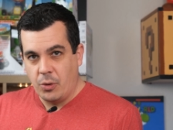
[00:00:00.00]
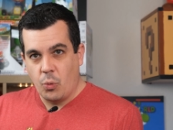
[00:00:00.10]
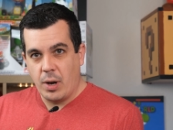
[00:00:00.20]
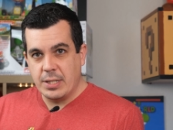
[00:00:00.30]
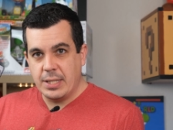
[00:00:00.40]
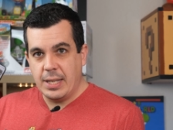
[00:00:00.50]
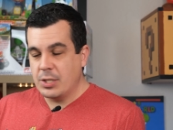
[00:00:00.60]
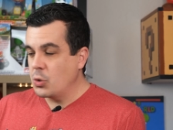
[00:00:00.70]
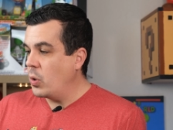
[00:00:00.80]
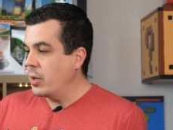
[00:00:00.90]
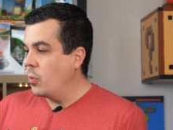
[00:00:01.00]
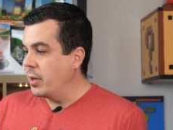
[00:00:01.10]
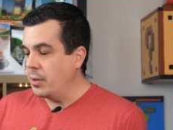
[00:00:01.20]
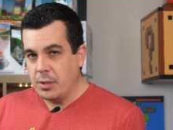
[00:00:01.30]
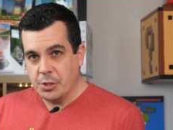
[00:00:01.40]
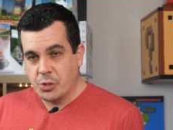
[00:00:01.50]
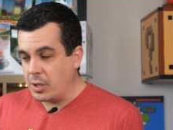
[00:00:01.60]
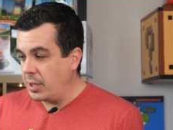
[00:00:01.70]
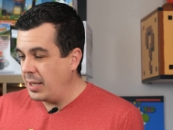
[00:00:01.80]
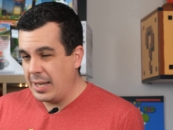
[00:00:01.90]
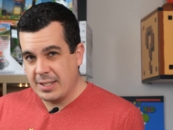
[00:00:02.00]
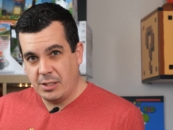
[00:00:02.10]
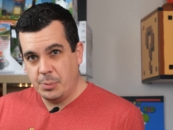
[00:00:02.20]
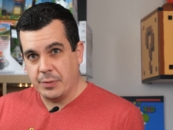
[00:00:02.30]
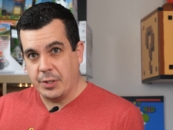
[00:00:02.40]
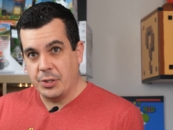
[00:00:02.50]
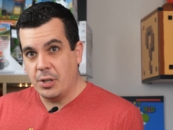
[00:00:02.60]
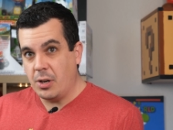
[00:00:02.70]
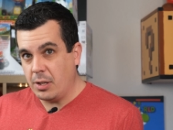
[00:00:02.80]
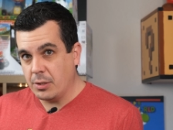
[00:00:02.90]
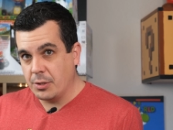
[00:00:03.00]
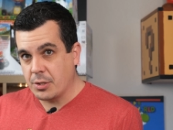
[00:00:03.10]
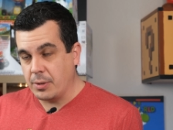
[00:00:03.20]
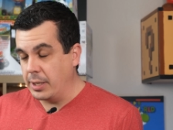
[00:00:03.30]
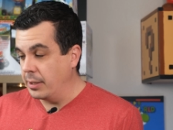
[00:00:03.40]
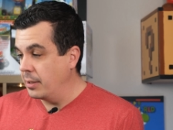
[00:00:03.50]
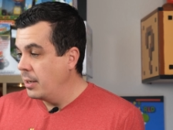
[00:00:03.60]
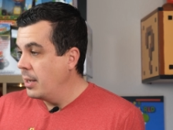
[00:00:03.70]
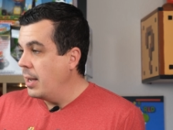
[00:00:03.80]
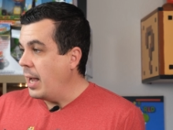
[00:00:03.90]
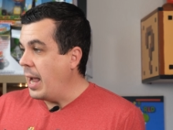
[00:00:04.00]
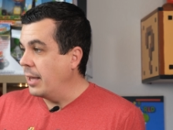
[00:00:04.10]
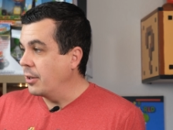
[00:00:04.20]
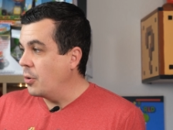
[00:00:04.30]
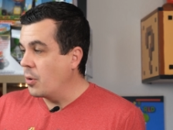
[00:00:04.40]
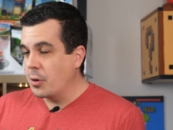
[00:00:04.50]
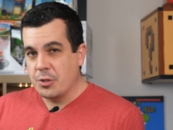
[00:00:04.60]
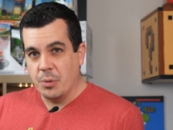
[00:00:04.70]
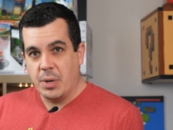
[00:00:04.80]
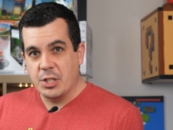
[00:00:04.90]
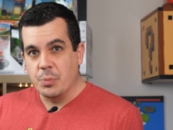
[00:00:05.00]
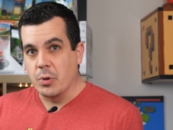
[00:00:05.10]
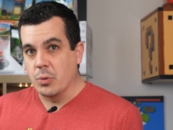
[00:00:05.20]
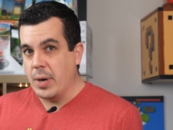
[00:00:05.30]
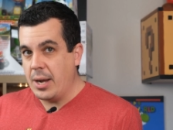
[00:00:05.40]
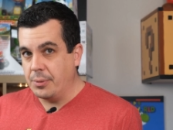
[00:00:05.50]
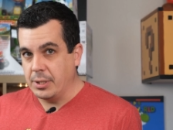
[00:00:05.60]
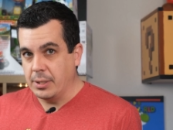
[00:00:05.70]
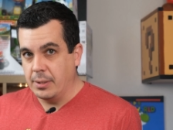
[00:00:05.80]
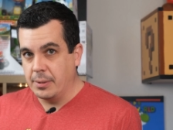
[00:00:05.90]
Whereas the S21 Ultra has a little bit of a taller screen, and the corners are much more rounded.